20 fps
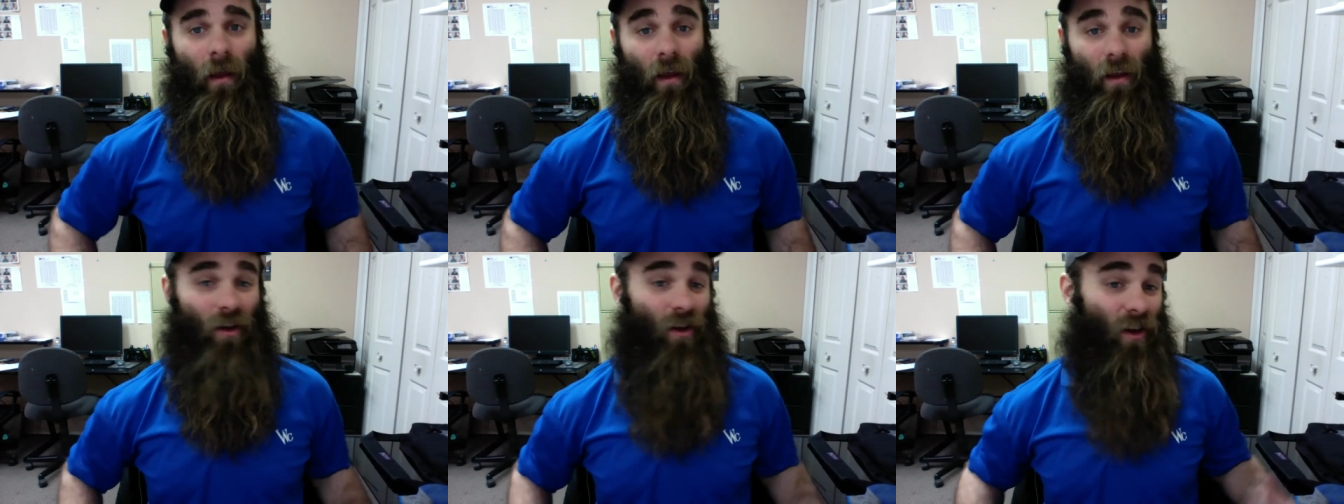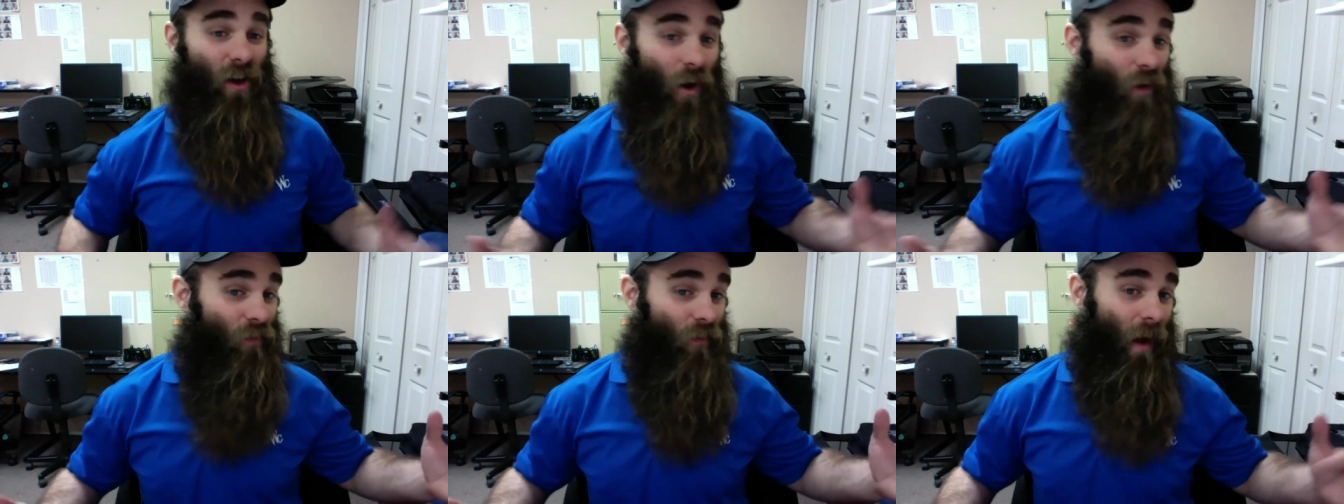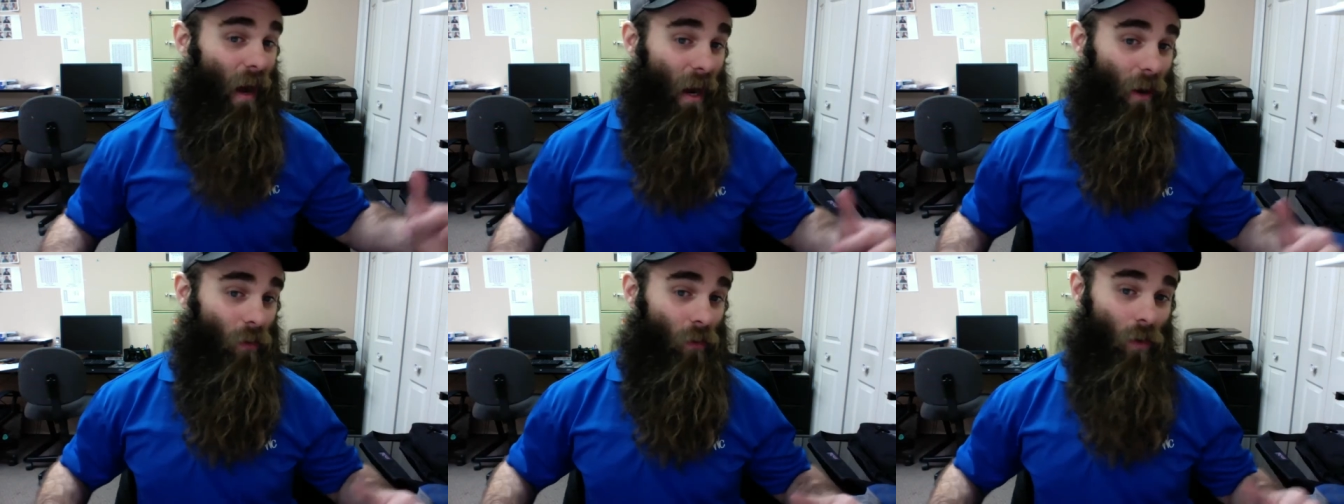could go
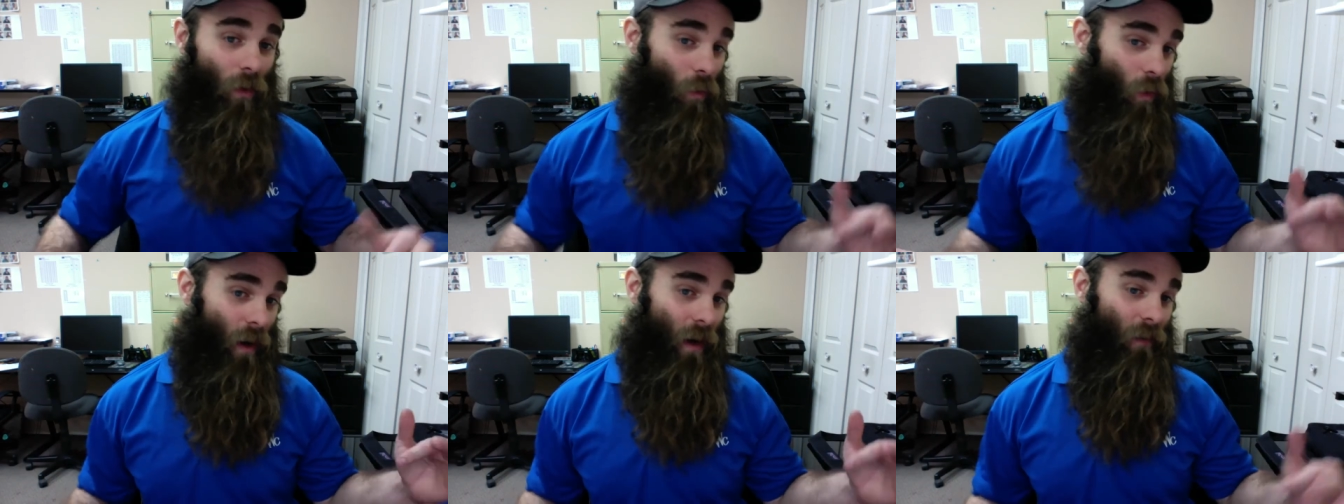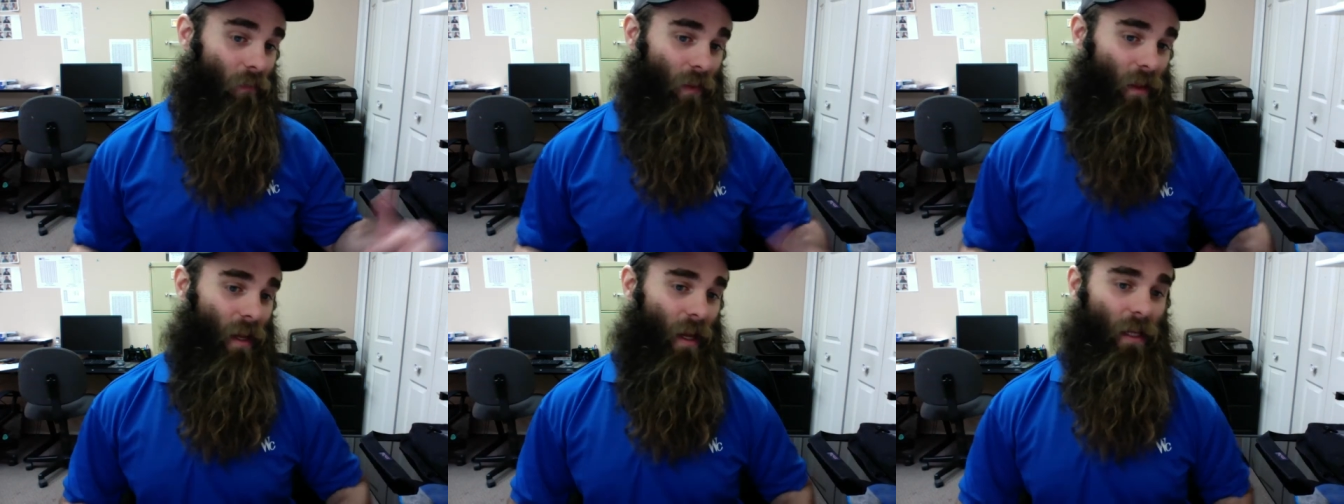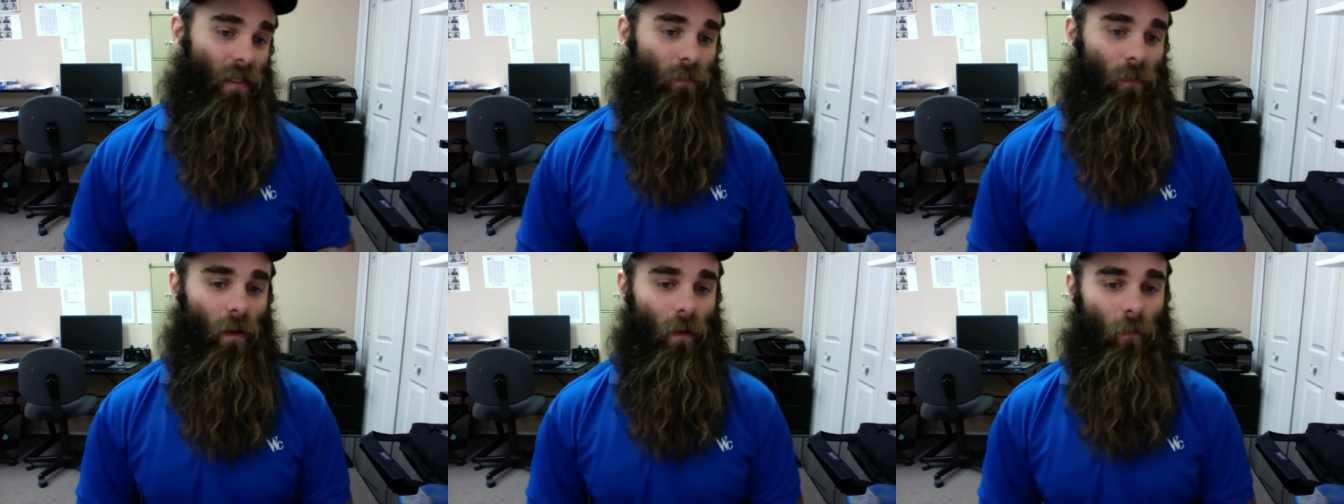viral, whatever the
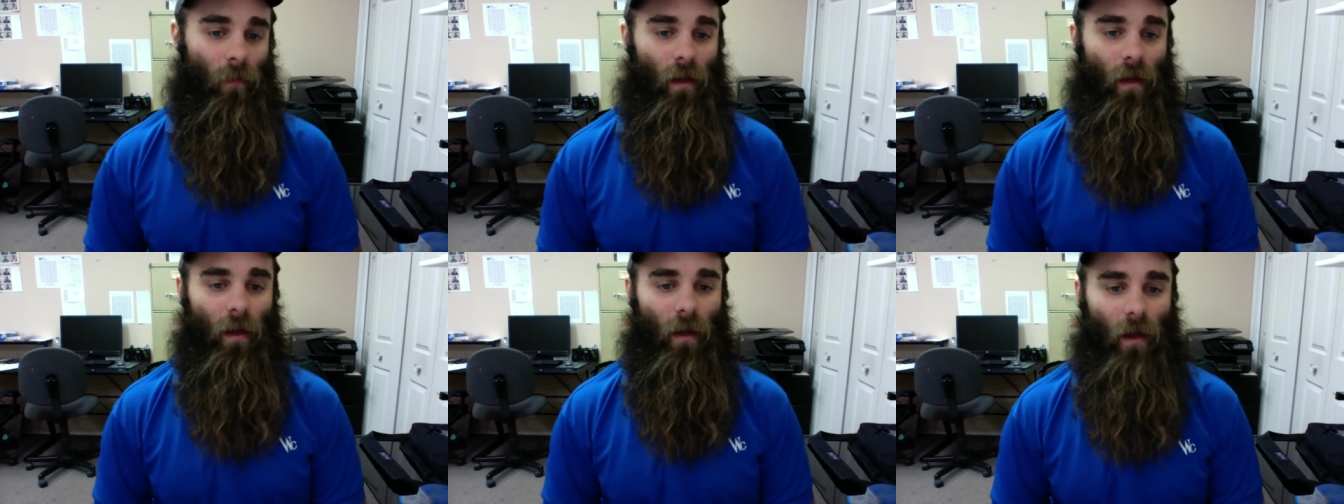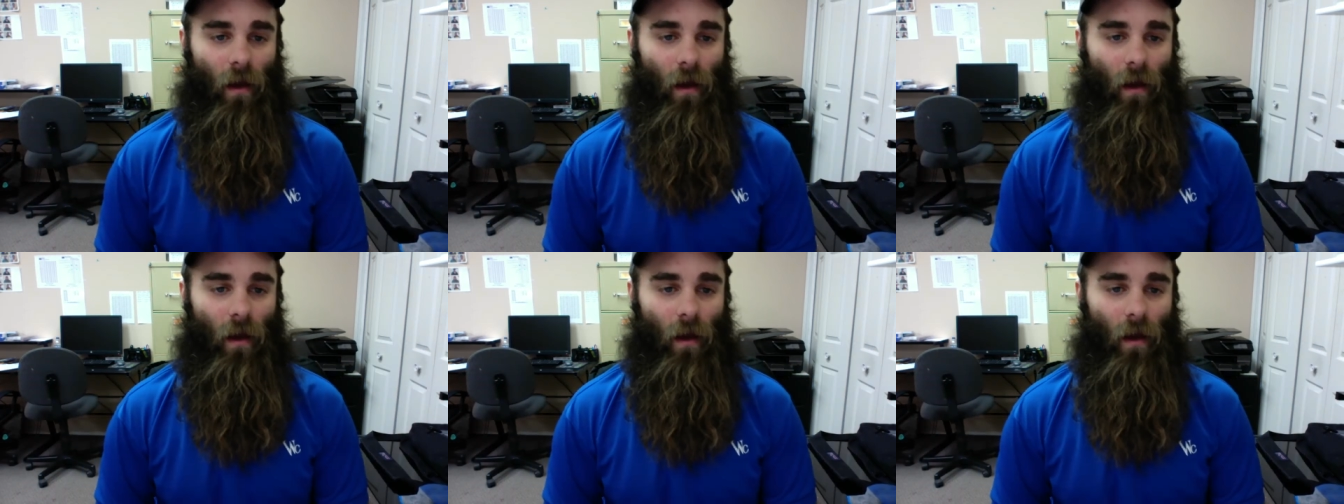case may be.